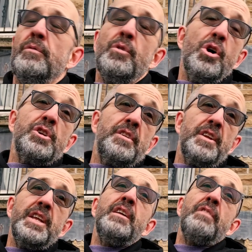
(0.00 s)
wrote to the
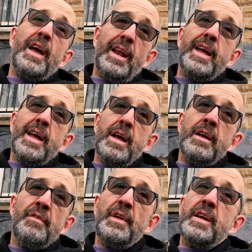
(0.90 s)
D V L A
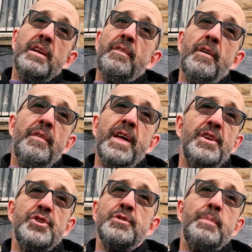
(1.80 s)
thinking that
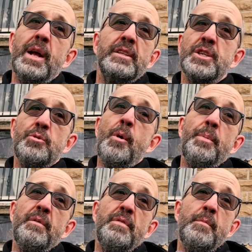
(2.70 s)
they'd just be able to swap
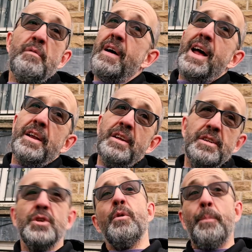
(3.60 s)
it from a van
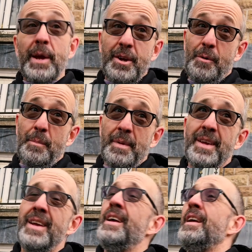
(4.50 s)
to a pickup,
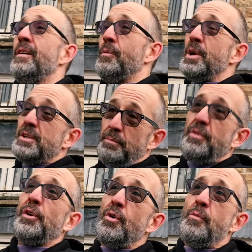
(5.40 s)
which
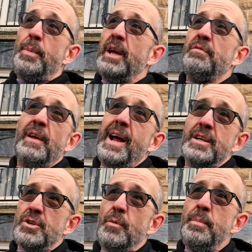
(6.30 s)
threw big
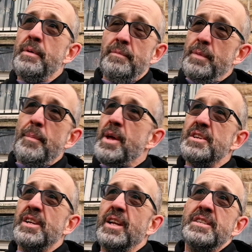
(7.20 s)
flags up. They
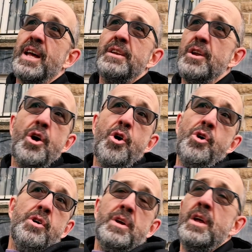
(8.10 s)
basically said
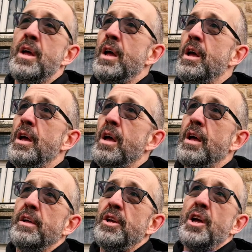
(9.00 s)
no,
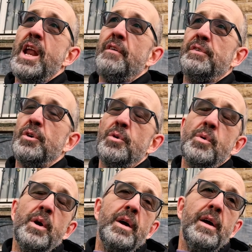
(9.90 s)
uh, you're going to have
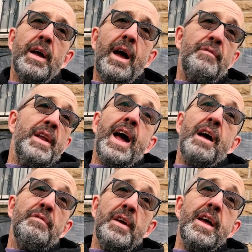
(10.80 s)
to uh, have an I
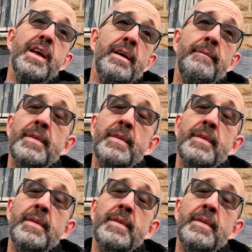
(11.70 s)
V A.